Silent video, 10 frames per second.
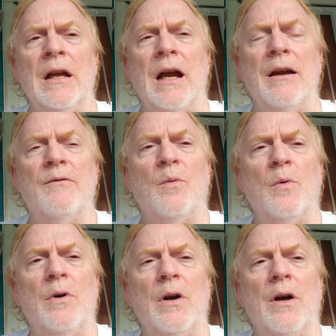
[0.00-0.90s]
I've
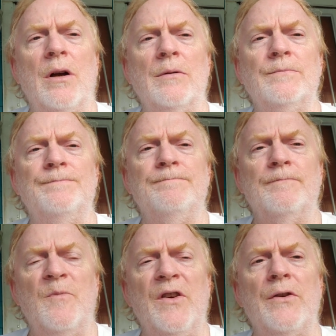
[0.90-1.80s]
um,
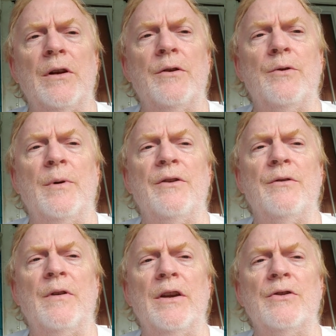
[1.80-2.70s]
visited the
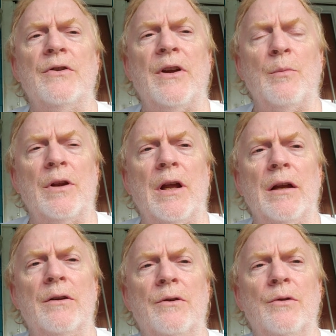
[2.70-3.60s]
reservations. I would
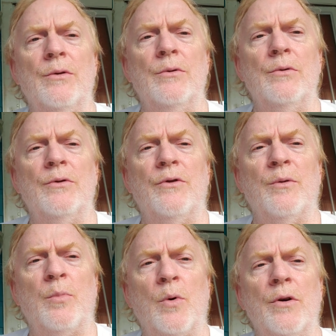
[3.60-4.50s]
like to
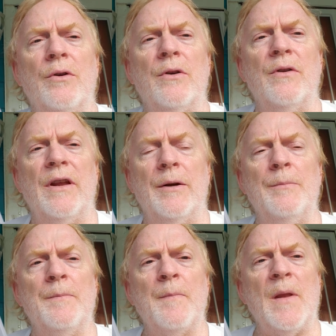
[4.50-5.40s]
support them.